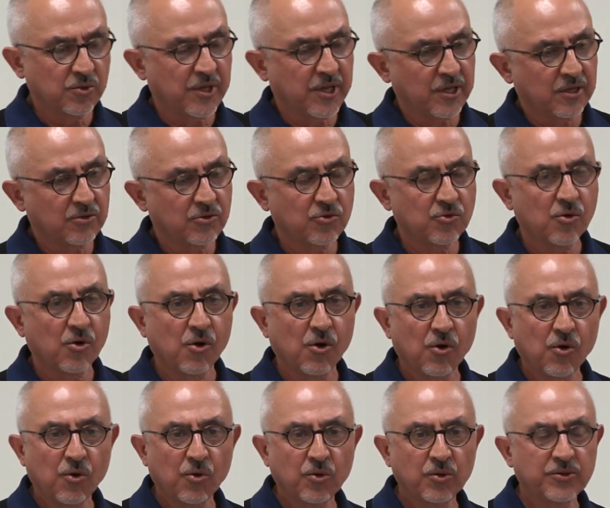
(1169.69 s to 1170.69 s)
They grew
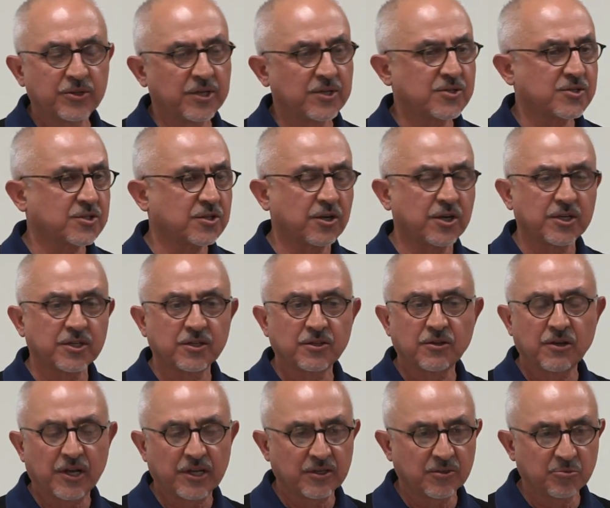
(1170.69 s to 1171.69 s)
old. They started
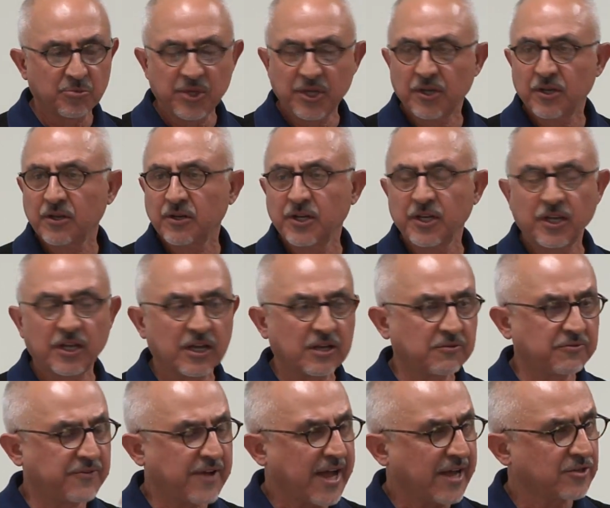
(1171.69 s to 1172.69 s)
kind of bickering
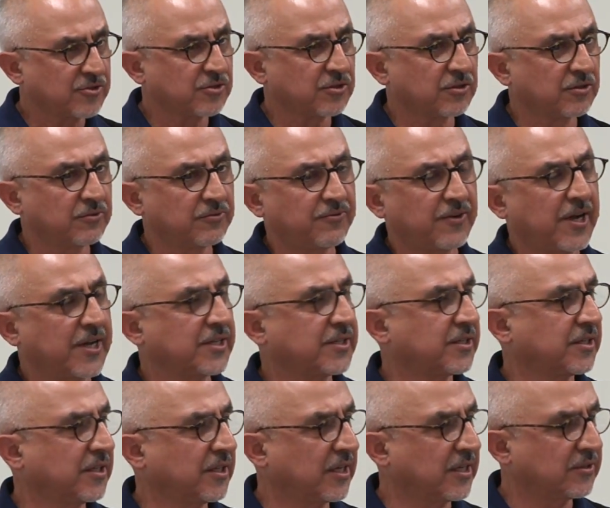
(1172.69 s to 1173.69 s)
and factional
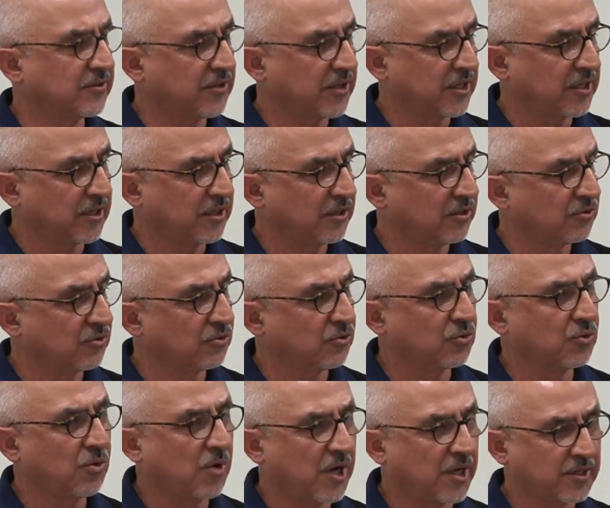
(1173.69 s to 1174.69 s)
fighting and turning into
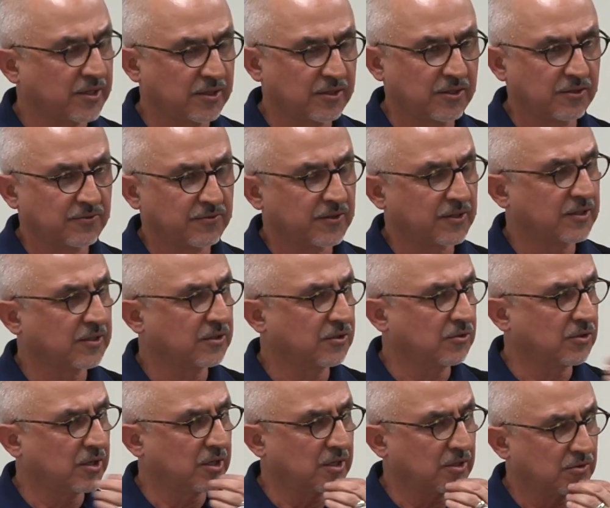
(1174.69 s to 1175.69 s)
200
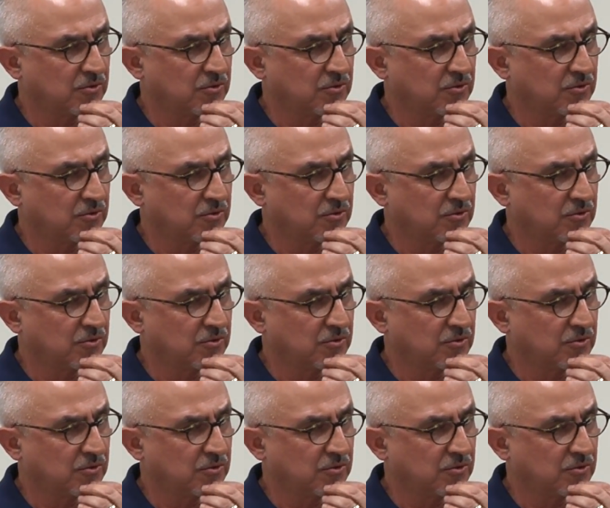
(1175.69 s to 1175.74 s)
different uh,